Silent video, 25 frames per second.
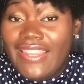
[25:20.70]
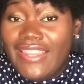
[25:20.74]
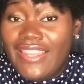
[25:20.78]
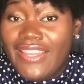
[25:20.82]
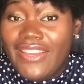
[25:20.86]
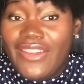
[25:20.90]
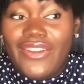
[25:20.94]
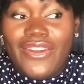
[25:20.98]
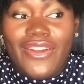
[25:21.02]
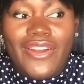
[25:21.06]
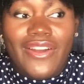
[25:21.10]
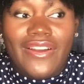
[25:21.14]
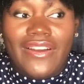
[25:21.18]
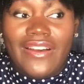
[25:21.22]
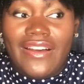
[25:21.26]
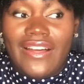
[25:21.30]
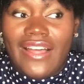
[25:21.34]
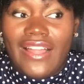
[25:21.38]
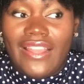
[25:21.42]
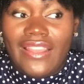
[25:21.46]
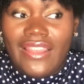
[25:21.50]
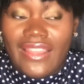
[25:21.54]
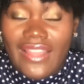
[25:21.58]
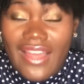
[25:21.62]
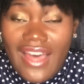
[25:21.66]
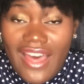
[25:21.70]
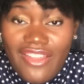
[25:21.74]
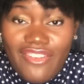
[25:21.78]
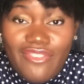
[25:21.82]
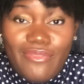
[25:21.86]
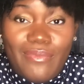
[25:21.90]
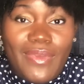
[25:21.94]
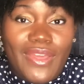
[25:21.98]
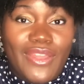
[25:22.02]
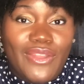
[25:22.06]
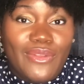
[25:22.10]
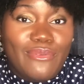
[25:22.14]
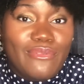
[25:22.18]
There are a lot
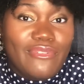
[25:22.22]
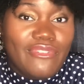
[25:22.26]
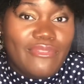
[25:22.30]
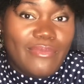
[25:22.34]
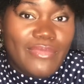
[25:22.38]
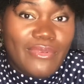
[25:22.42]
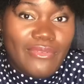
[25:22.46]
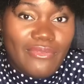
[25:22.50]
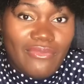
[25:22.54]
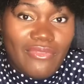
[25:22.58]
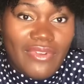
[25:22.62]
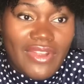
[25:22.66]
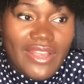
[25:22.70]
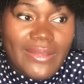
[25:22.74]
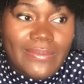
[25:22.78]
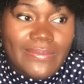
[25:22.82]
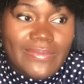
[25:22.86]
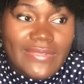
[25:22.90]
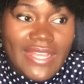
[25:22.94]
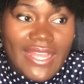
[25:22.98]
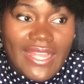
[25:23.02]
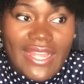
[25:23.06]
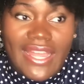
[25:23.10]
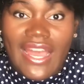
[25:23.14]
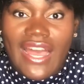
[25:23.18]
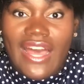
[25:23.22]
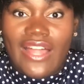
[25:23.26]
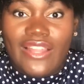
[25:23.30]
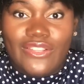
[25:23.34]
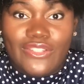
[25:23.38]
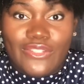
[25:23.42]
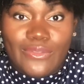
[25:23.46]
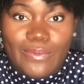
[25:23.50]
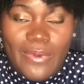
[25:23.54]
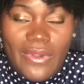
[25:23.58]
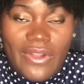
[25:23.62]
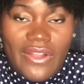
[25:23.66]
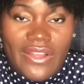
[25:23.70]
of men who have been raped at
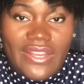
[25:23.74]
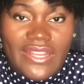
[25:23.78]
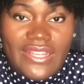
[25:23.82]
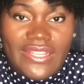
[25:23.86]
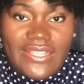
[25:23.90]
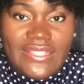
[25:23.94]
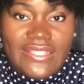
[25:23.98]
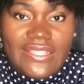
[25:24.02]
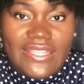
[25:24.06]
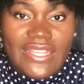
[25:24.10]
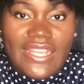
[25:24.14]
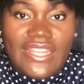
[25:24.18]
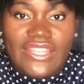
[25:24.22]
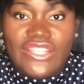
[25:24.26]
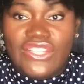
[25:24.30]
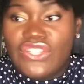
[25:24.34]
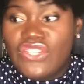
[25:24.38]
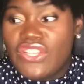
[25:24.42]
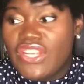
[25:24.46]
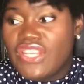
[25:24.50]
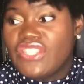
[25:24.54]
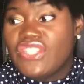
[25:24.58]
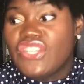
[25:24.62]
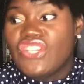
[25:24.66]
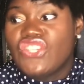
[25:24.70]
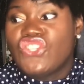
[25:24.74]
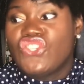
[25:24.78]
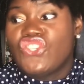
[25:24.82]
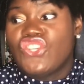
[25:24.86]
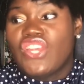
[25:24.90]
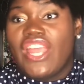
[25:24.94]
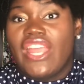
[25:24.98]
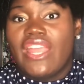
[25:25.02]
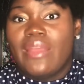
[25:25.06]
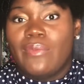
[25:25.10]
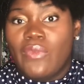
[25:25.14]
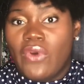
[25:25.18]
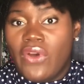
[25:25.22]
college parties. It's just a
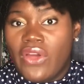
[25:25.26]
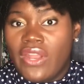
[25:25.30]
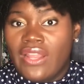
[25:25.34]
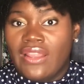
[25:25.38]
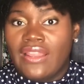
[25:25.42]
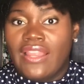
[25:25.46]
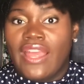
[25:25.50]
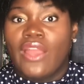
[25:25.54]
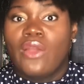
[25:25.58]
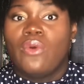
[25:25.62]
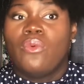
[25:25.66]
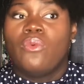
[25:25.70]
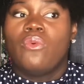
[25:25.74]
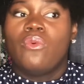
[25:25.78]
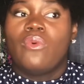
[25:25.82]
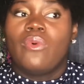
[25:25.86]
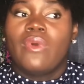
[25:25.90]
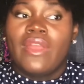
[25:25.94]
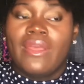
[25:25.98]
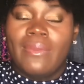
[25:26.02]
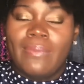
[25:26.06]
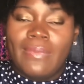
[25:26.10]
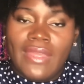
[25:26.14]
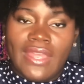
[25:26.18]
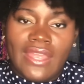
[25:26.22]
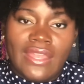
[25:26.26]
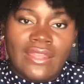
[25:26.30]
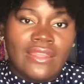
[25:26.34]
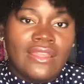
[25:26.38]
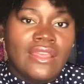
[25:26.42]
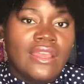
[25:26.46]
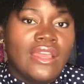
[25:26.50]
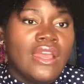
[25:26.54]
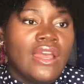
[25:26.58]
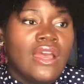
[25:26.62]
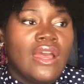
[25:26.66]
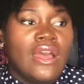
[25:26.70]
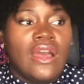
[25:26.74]
shame on it. Like, women
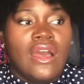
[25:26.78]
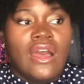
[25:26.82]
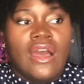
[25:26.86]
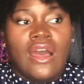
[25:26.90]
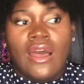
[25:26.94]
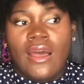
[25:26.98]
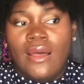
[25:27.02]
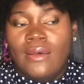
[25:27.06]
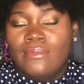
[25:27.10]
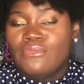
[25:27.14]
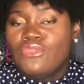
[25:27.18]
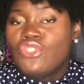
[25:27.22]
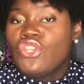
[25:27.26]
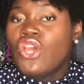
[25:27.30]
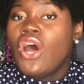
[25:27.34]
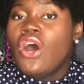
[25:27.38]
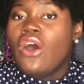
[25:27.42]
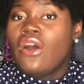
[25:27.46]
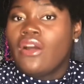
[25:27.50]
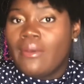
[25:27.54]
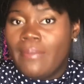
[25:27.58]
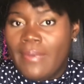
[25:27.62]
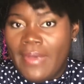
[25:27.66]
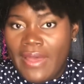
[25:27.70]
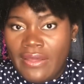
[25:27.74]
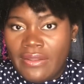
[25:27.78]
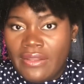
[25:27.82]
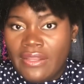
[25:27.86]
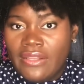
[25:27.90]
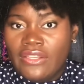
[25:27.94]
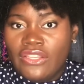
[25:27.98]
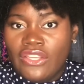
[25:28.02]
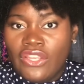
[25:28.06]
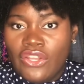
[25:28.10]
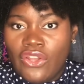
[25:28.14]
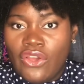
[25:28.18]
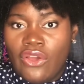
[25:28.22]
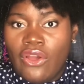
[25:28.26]
talk about it,
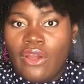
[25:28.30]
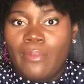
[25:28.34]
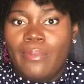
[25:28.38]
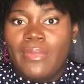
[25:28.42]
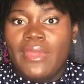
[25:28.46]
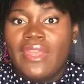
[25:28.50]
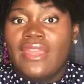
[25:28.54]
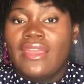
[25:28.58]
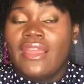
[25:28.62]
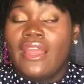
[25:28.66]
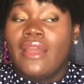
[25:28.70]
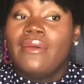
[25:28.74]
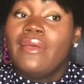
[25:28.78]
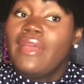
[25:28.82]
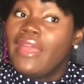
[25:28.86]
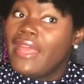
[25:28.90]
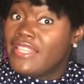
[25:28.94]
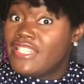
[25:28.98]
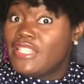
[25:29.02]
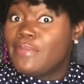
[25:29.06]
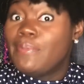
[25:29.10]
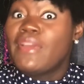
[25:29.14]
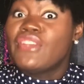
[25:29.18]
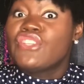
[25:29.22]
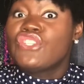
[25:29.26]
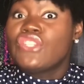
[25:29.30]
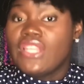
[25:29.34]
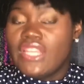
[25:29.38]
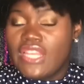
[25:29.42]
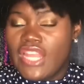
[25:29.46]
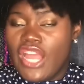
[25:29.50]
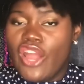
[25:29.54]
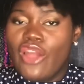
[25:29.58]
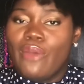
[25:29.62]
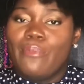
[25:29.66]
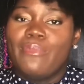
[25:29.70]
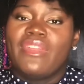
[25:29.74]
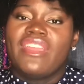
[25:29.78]
you know, especially
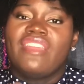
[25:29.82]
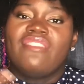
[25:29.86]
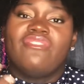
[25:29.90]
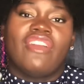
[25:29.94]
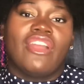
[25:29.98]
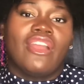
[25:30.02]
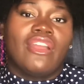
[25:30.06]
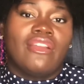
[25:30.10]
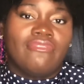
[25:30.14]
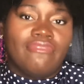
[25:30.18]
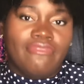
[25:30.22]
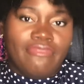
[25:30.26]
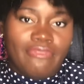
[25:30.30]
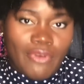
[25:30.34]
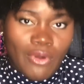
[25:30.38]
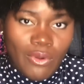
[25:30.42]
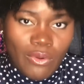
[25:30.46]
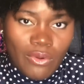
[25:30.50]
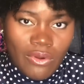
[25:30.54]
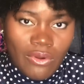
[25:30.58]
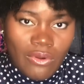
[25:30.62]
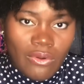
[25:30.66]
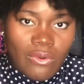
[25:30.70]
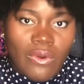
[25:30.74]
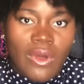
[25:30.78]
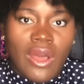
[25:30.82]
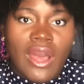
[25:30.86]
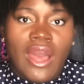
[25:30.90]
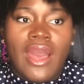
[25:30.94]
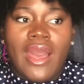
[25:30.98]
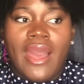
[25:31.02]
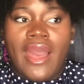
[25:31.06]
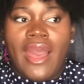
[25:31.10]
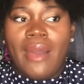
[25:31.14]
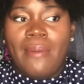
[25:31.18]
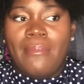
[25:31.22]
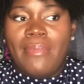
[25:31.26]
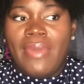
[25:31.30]
now, are being very vocal
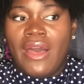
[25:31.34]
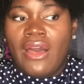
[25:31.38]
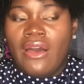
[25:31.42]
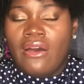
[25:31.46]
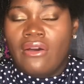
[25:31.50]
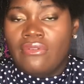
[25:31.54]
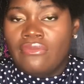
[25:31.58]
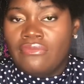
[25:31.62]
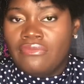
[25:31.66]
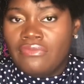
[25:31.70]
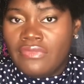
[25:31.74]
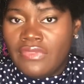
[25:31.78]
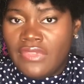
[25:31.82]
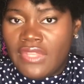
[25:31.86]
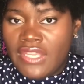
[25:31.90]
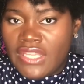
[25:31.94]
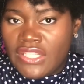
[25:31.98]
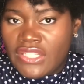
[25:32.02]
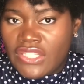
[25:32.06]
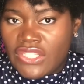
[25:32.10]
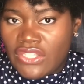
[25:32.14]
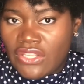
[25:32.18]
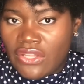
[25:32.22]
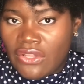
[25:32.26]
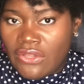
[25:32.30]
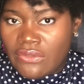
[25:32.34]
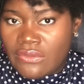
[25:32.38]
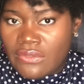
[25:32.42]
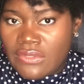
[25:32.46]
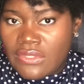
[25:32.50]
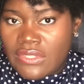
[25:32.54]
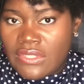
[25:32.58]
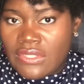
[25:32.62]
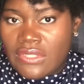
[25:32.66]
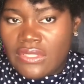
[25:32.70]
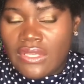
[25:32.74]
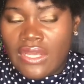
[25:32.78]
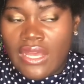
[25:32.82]
about the
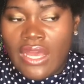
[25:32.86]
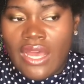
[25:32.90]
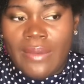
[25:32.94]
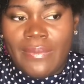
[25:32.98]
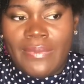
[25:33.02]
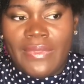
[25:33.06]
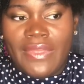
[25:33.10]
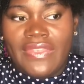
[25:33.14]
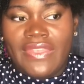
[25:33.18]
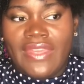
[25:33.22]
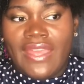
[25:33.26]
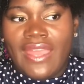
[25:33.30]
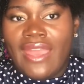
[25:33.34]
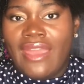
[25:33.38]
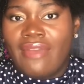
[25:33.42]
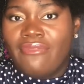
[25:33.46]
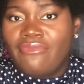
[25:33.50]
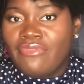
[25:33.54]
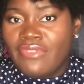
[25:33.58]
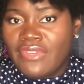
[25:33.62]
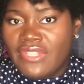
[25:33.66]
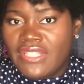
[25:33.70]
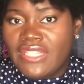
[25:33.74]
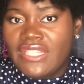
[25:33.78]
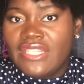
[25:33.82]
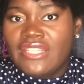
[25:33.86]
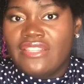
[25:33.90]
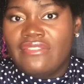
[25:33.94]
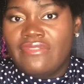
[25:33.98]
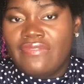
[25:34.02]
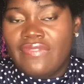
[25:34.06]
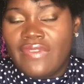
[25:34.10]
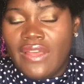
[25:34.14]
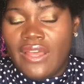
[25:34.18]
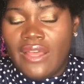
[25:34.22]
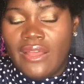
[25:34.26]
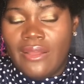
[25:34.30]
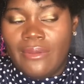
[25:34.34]
assaults that they have received